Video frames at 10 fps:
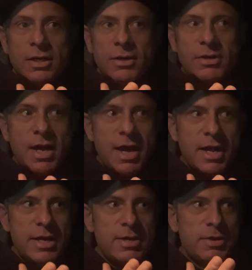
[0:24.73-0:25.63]

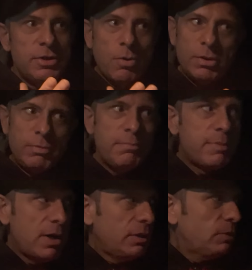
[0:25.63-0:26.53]
Okay, you know, we
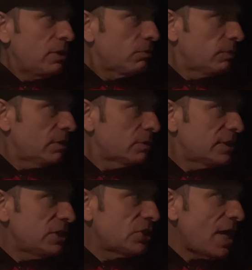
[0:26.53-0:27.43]
don't
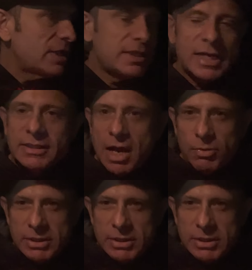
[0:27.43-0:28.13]
see Jazz like that.